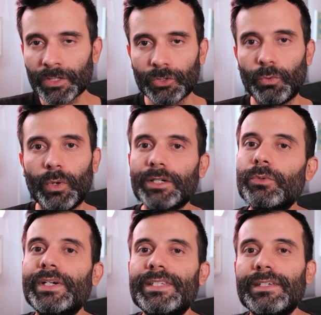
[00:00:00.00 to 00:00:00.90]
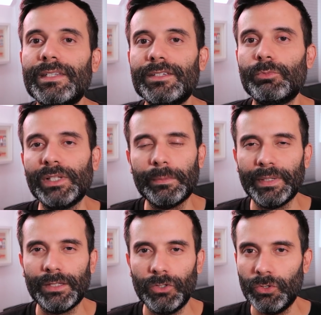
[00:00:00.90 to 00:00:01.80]
So where do I see this really
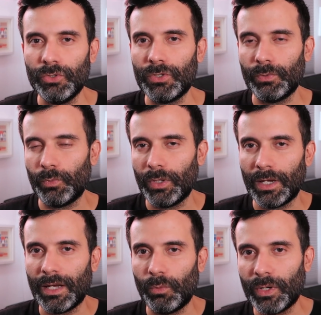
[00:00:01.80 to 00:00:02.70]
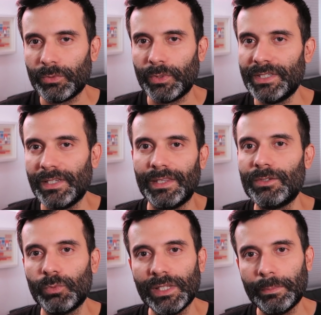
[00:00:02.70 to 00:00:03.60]
being used? Where do I see
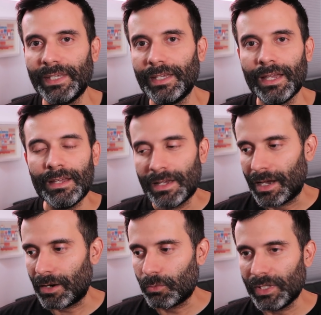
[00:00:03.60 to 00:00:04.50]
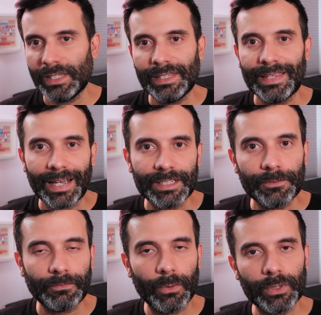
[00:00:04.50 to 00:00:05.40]
this really being a really nice
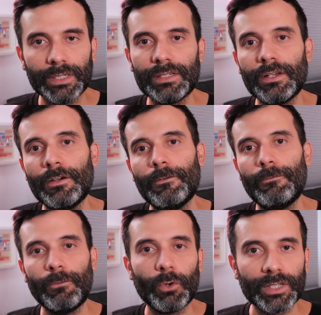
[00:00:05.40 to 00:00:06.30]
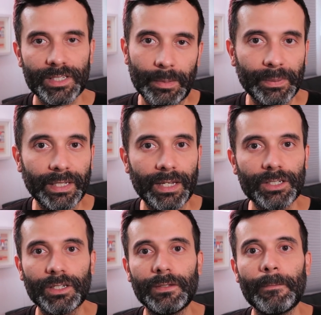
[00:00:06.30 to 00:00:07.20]
focus for this
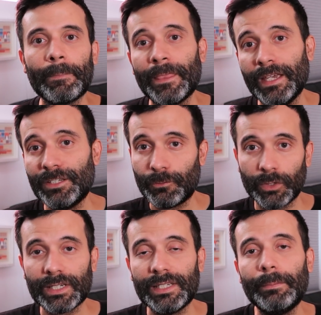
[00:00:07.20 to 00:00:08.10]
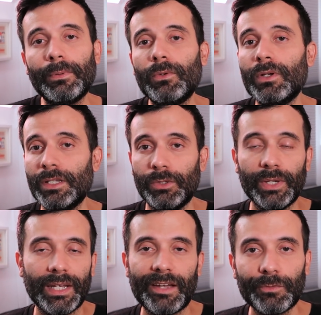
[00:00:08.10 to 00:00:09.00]
application? Is, for example, you
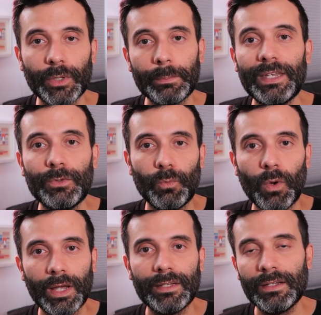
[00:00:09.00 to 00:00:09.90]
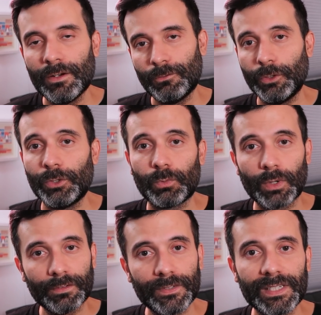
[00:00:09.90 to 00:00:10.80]
can have quick menu 1 for your
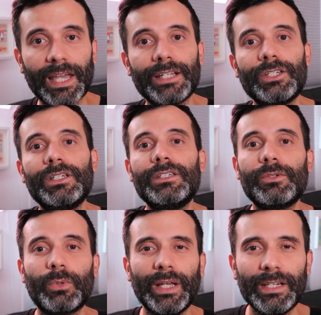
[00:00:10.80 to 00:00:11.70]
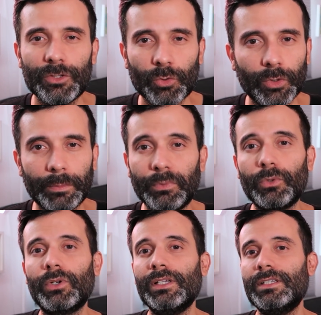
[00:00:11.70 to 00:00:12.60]
rough sketches, creating
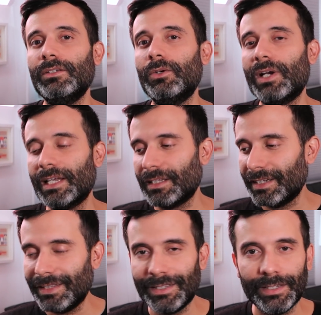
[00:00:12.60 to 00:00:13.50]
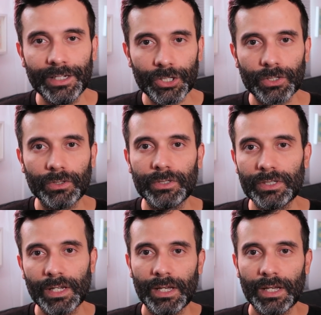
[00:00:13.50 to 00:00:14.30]
storyboards, you know, kind of like the initial